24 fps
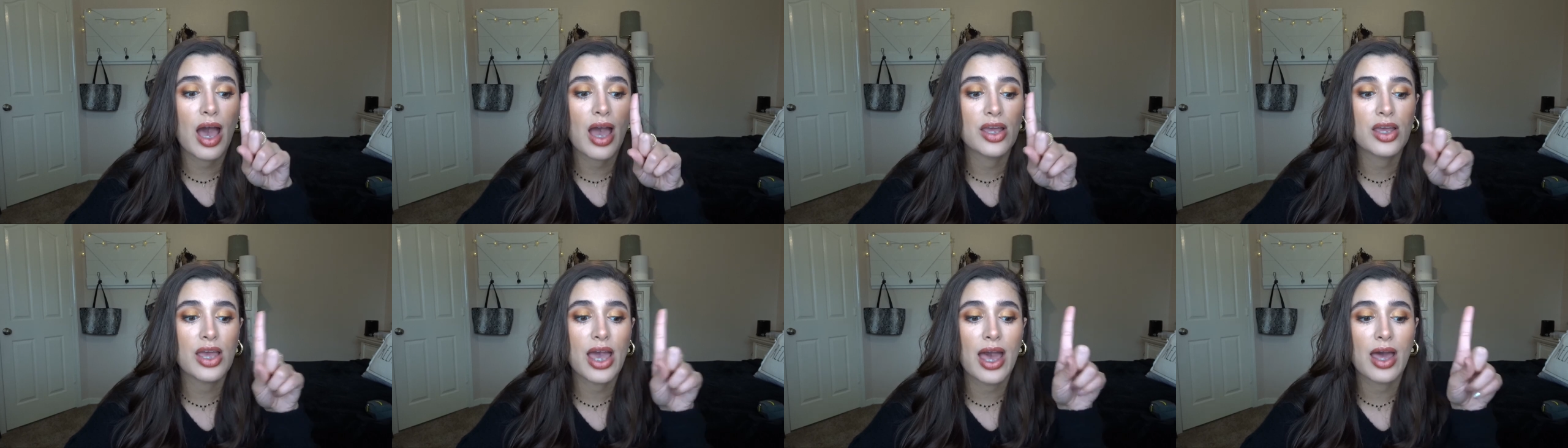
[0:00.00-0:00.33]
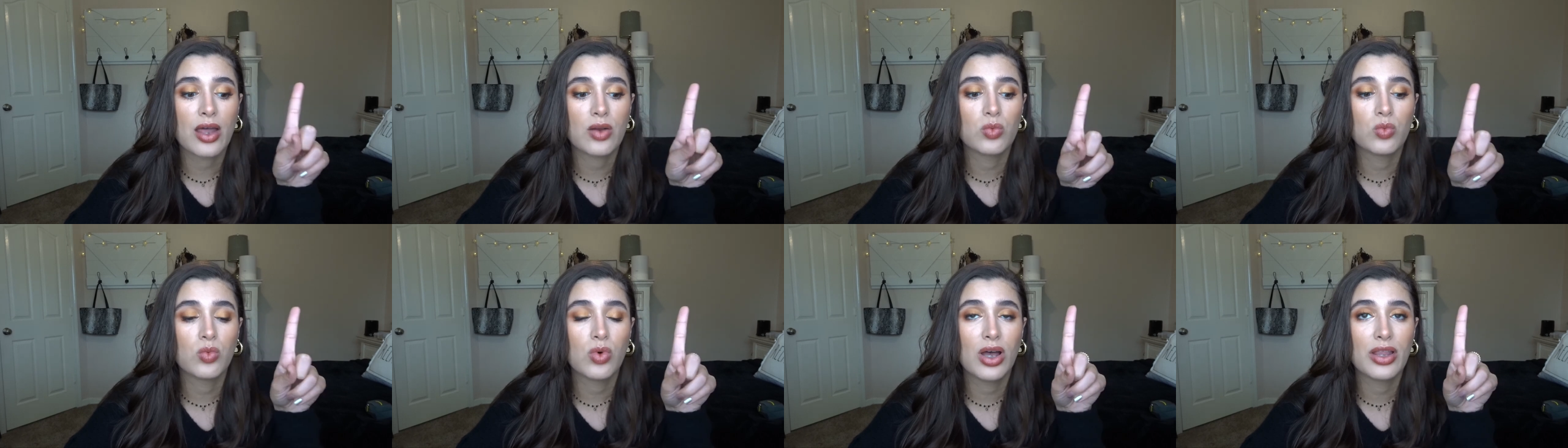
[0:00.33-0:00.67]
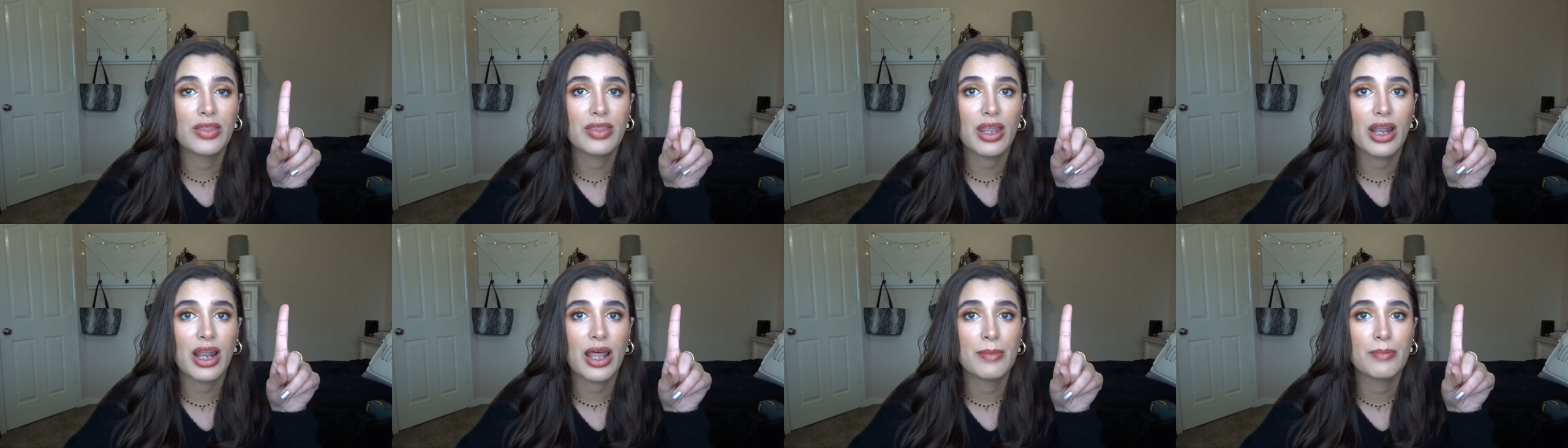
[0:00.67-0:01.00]
I had
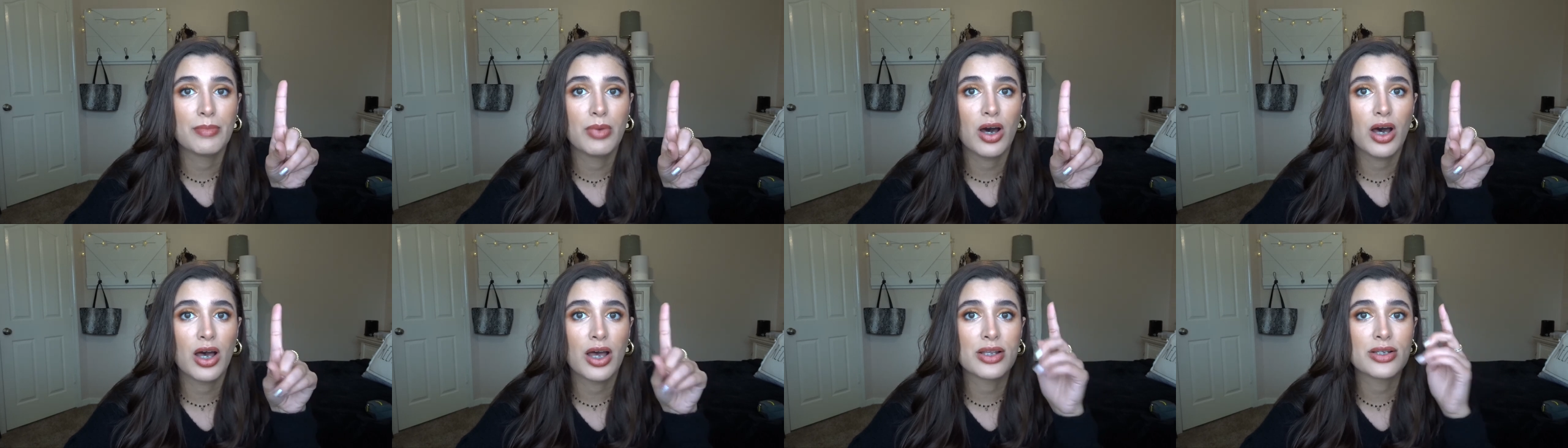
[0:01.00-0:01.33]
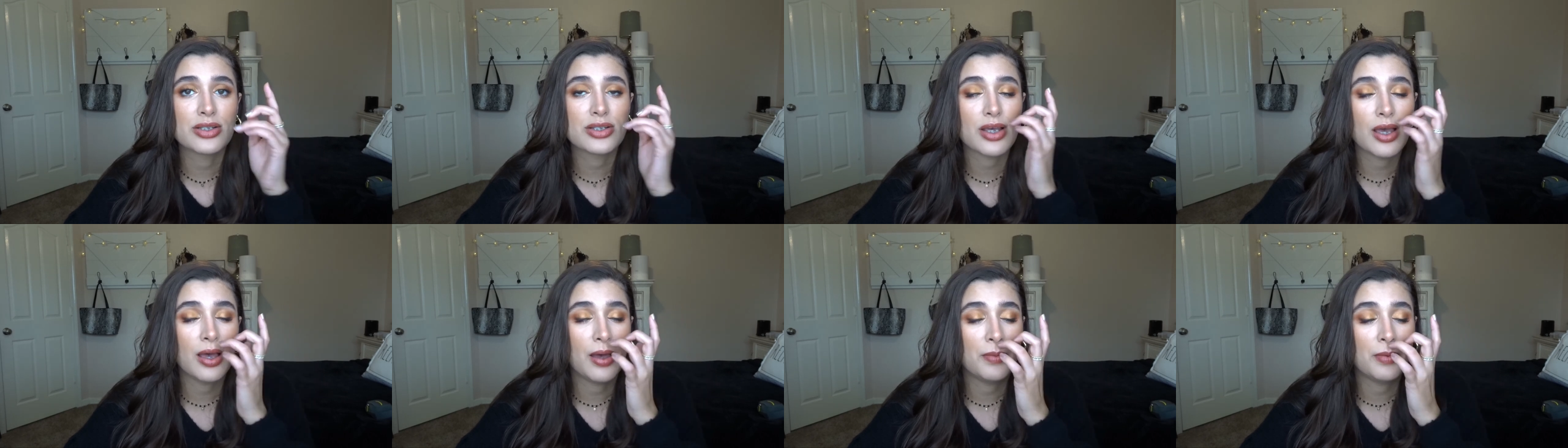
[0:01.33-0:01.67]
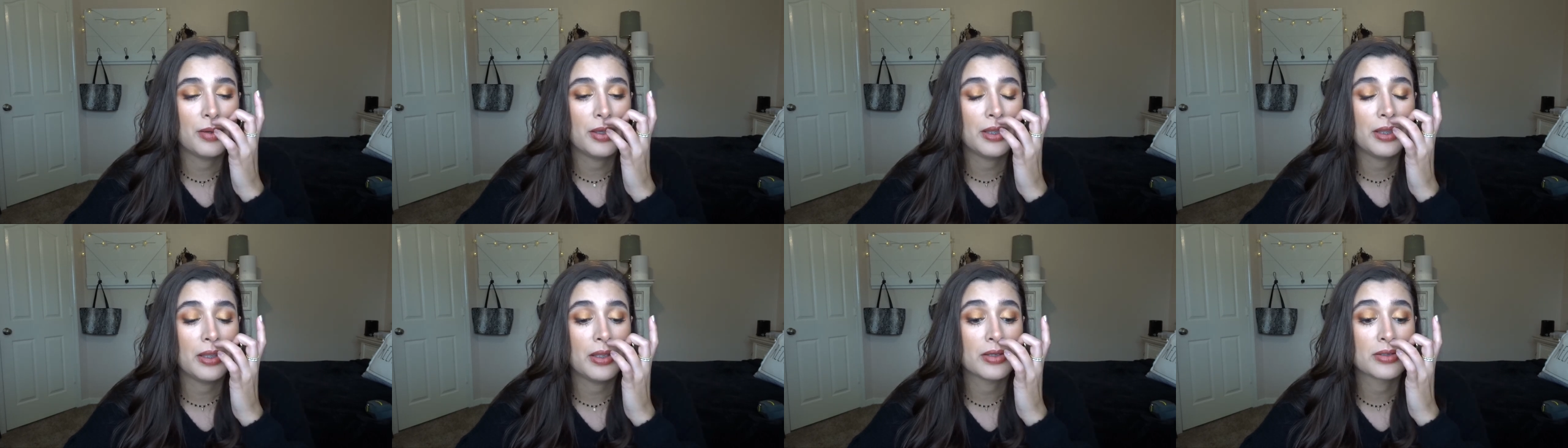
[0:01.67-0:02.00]
one that I bought um,
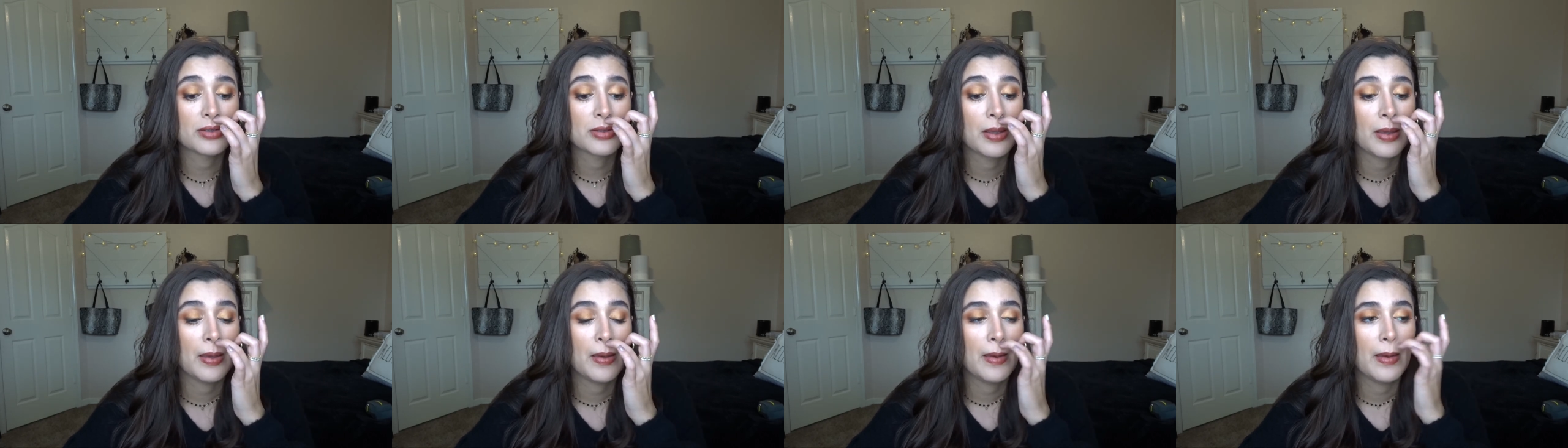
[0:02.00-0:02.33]
in the